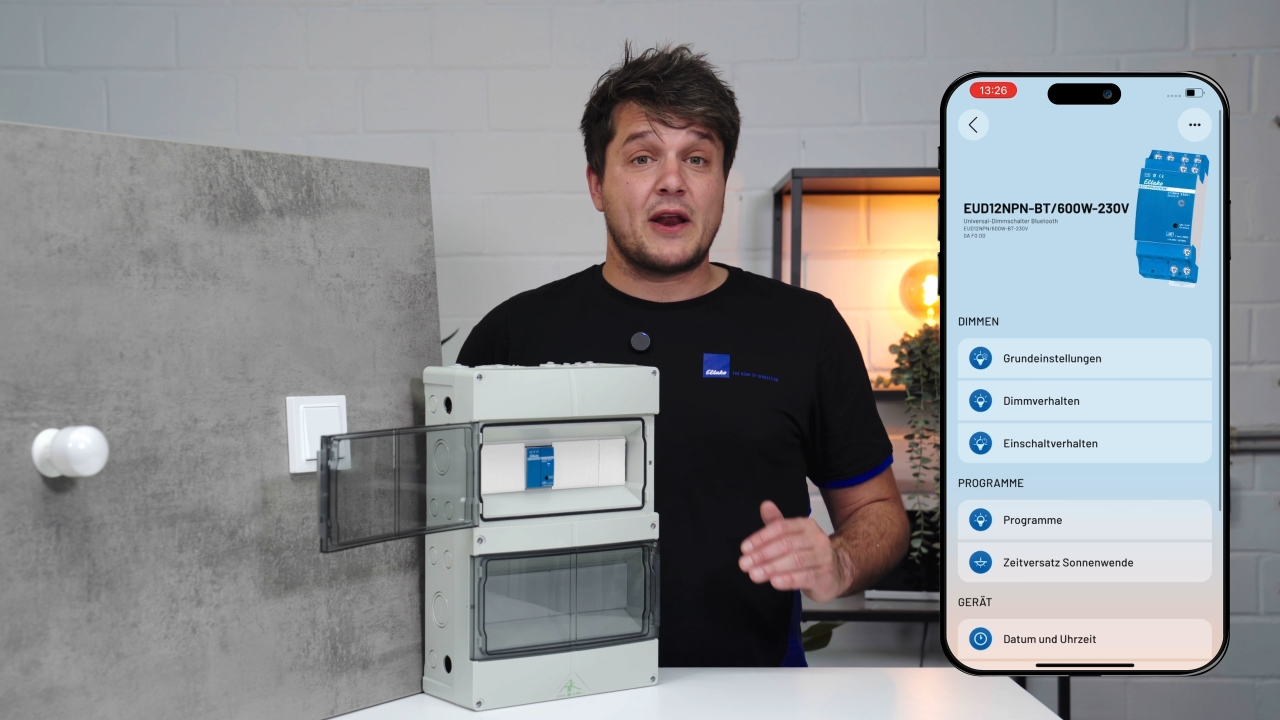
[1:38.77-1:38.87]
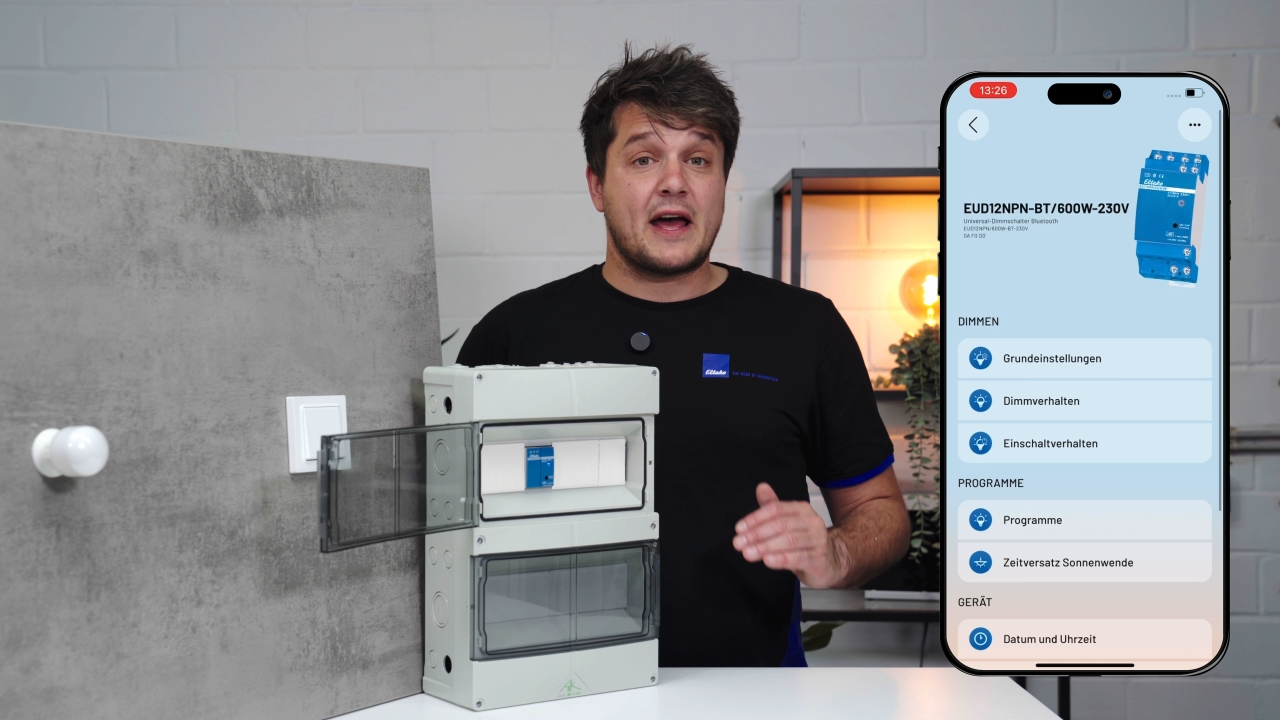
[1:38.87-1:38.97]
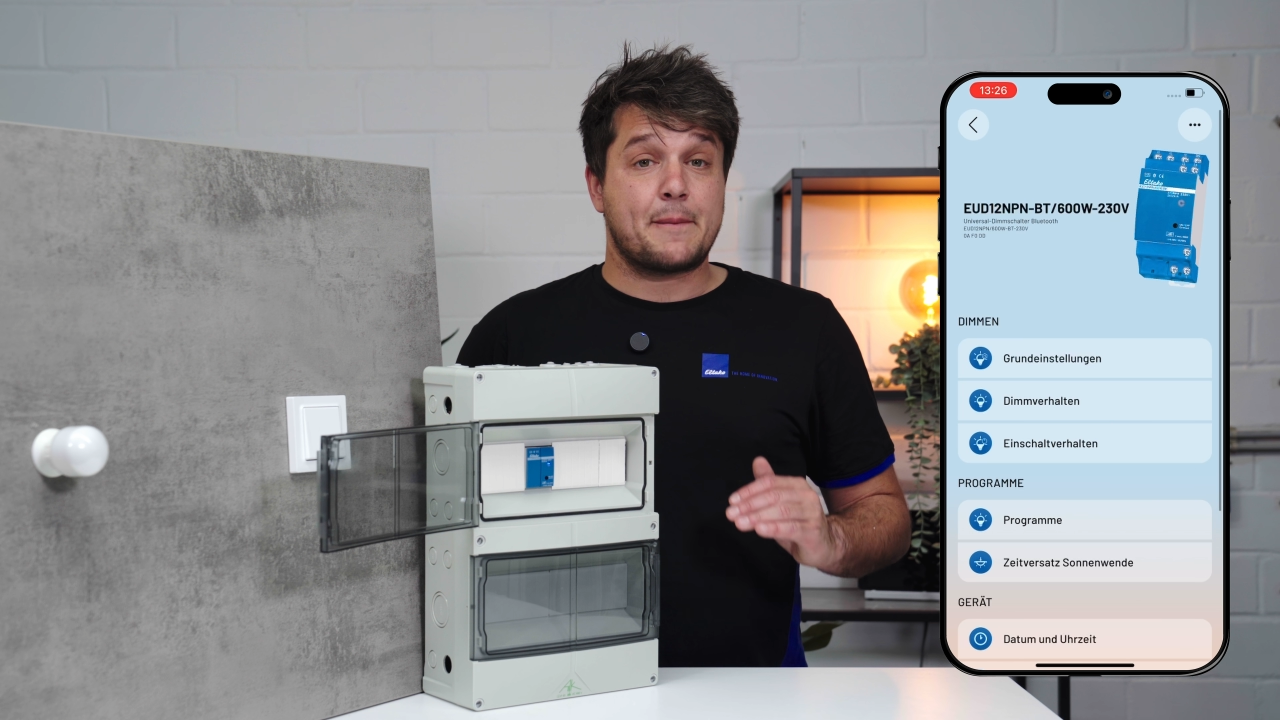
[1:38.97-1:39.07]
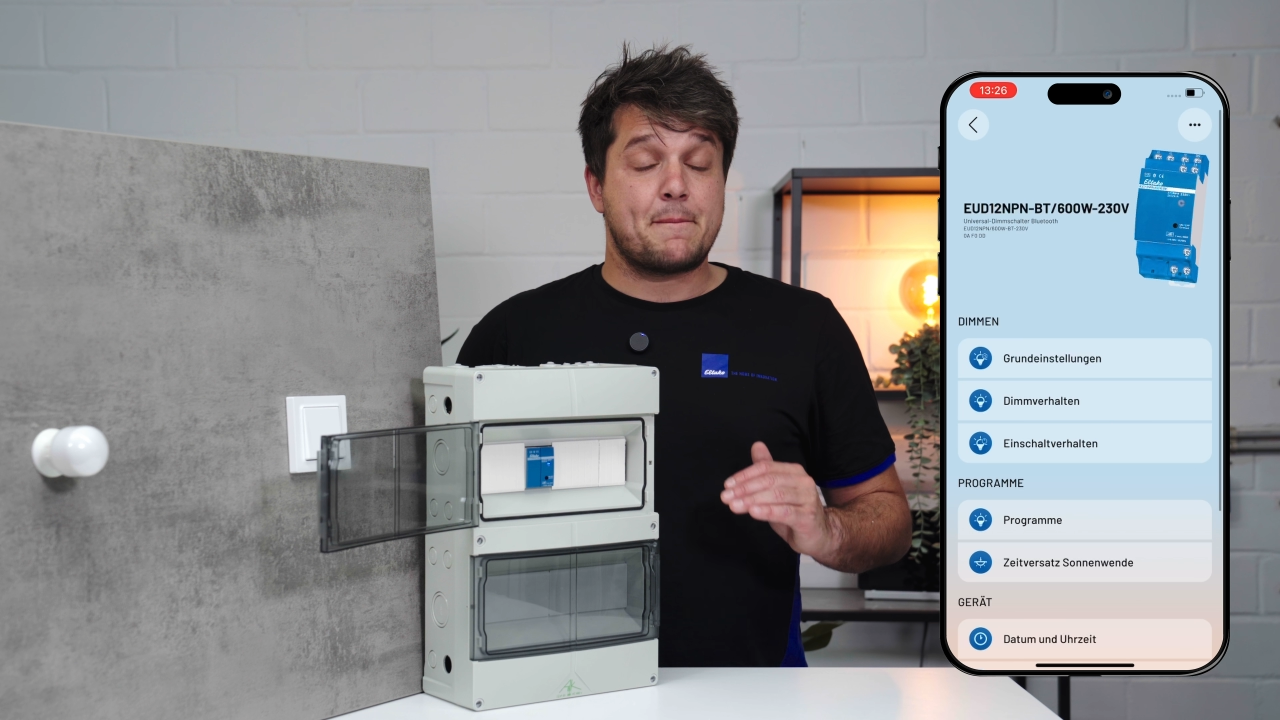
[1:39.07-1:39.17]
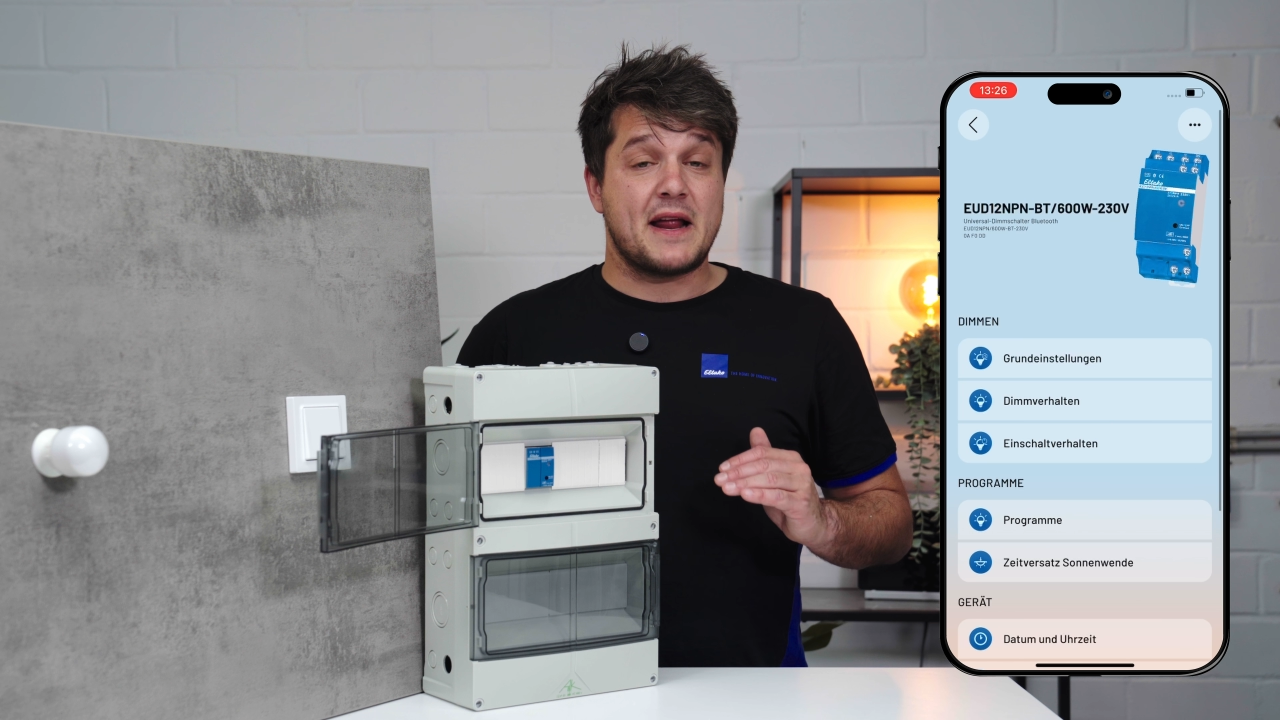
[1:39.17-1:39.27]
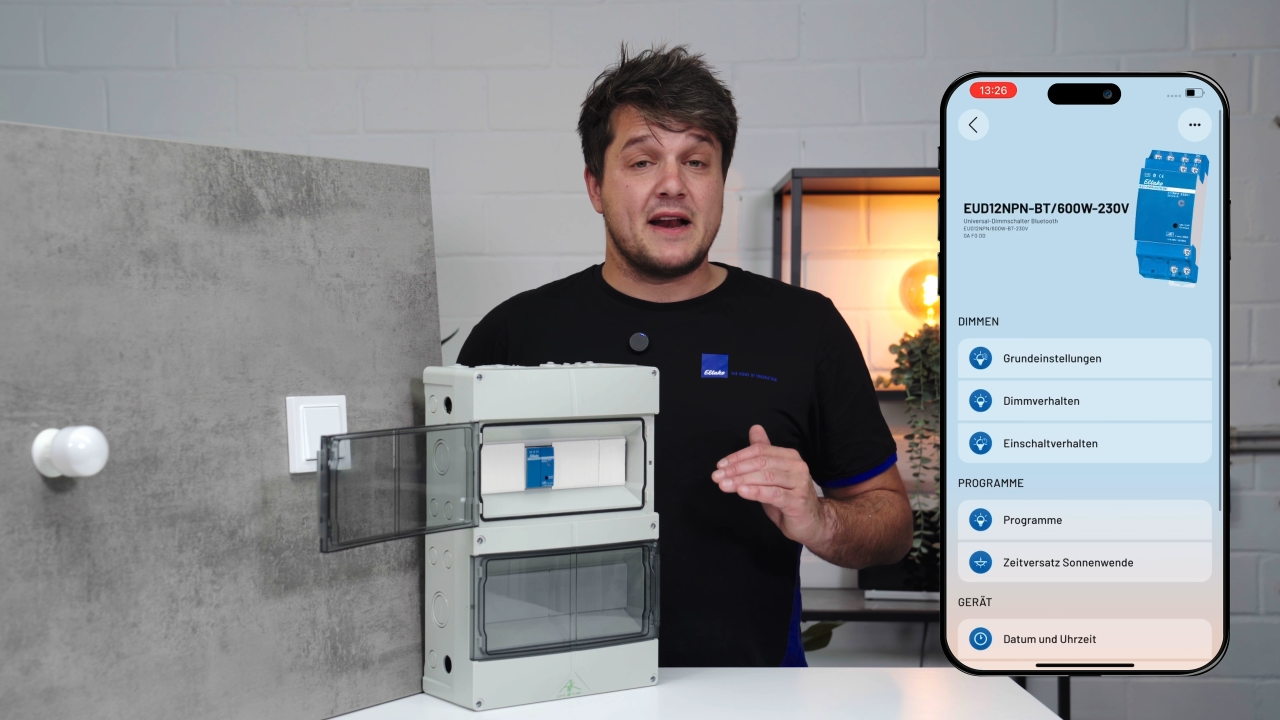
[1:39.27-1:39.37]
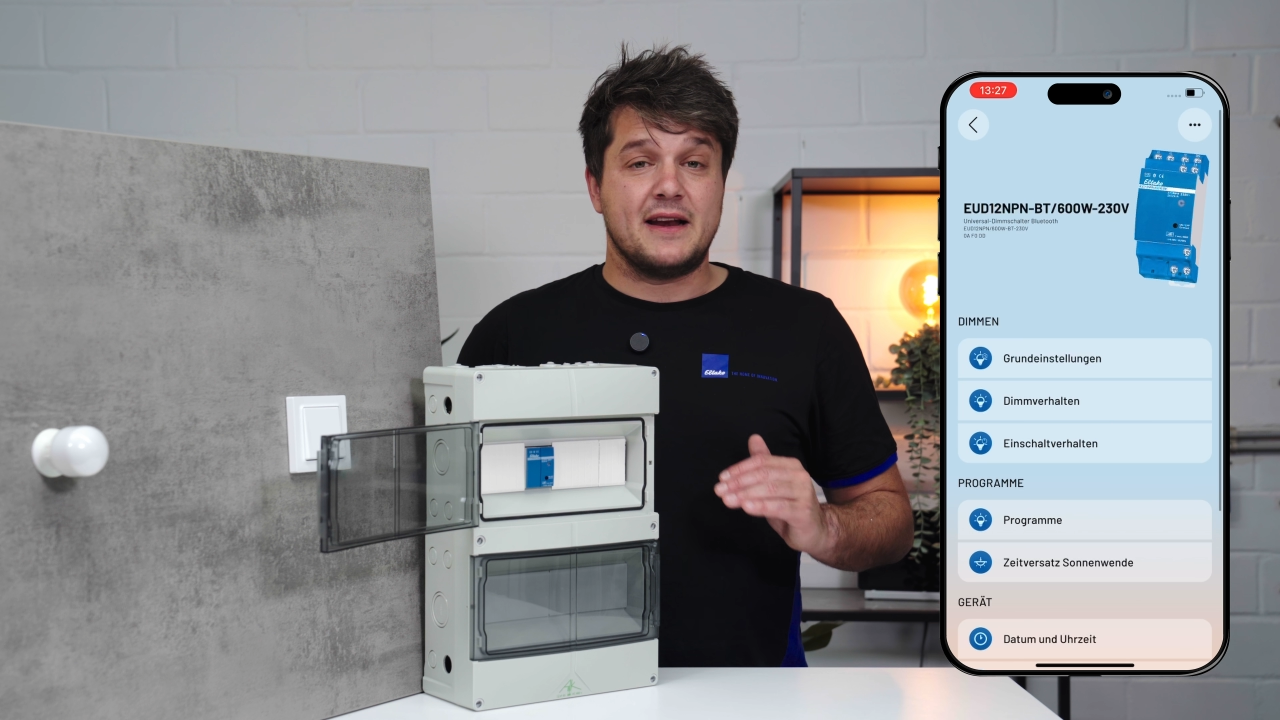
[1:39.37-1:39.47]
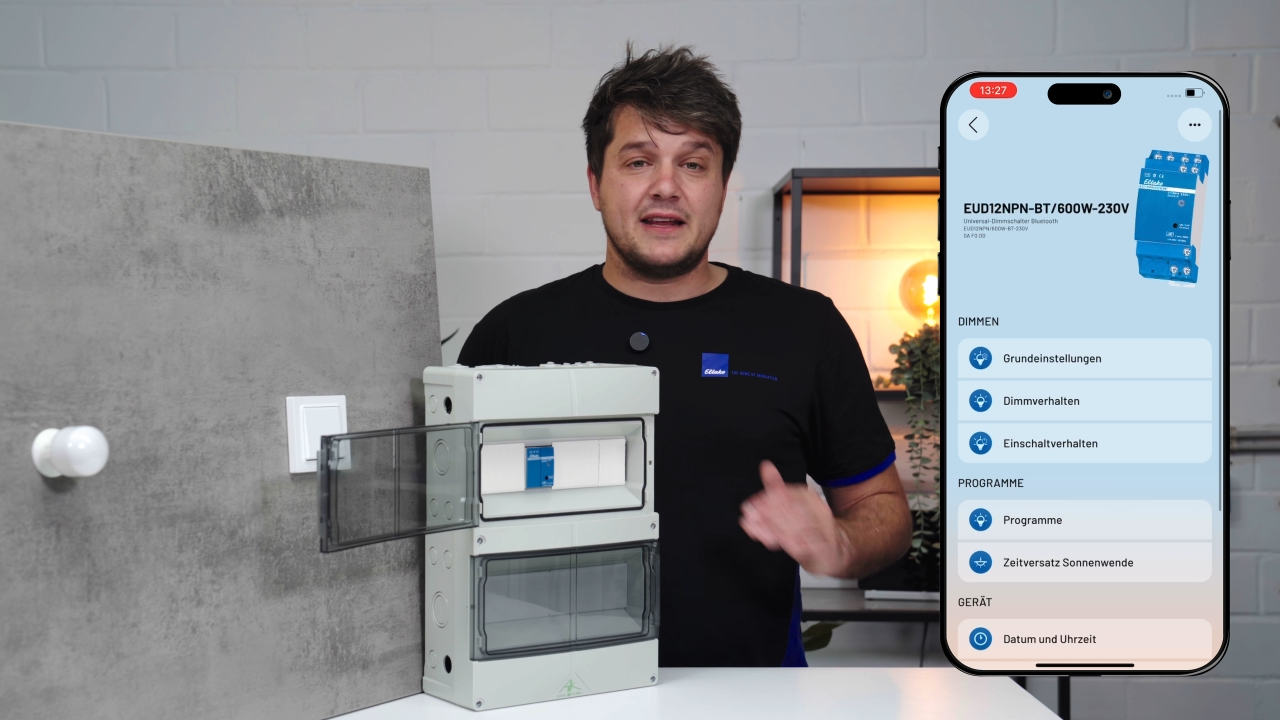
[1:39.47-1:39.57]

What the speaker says: the dimmer